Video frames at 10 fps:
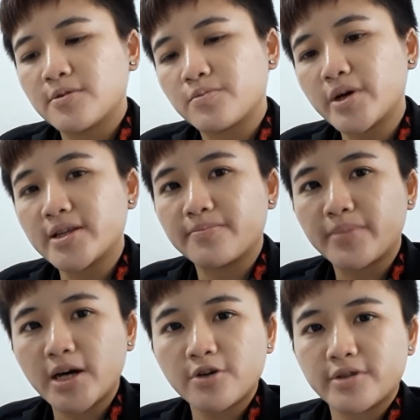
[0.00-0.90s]
What
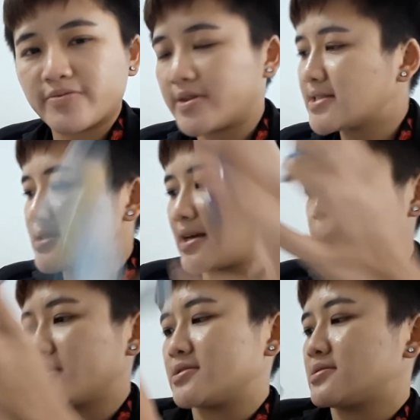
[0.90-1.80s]
about if this
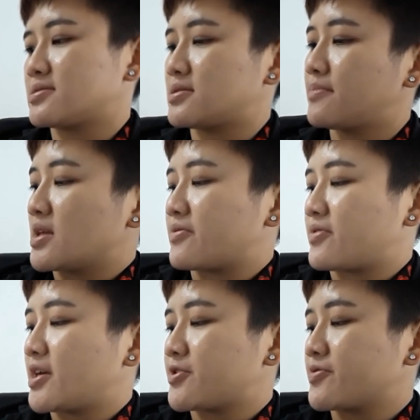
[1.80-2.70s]
happens?
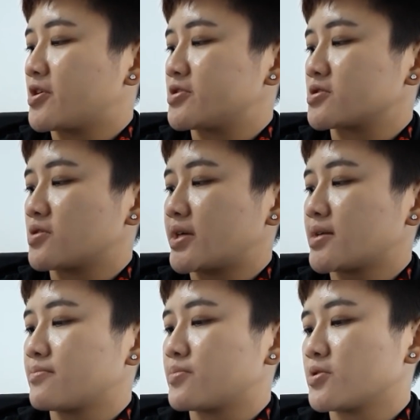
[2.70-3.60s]
If H4 is
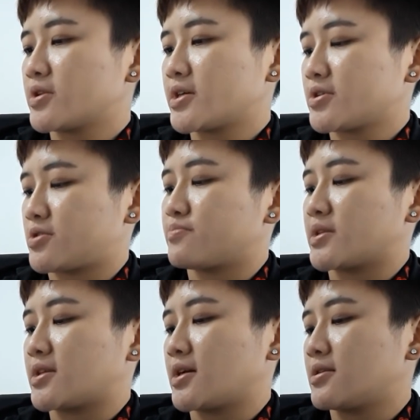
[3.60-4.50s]
going bullish,
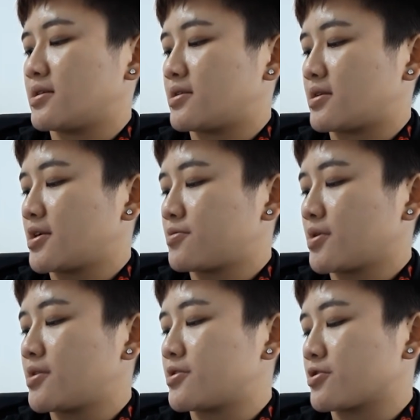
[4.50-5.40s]
but then in
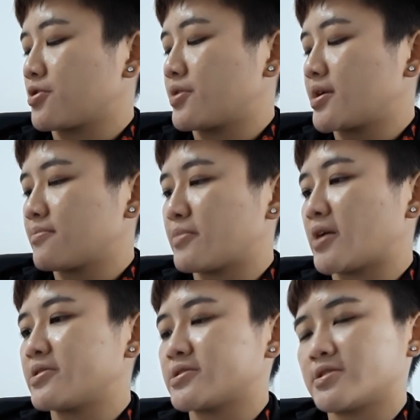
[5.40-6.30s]
H1 is going
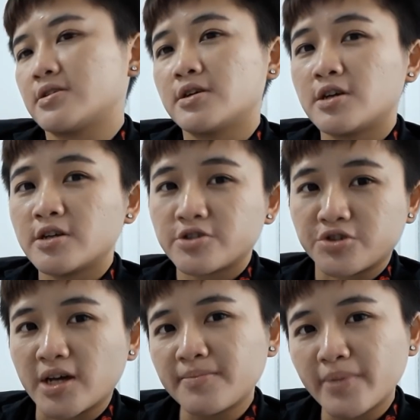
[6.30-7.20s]
bearish,
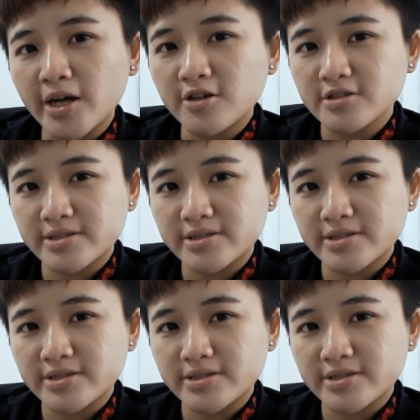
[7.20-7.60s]
should I buy or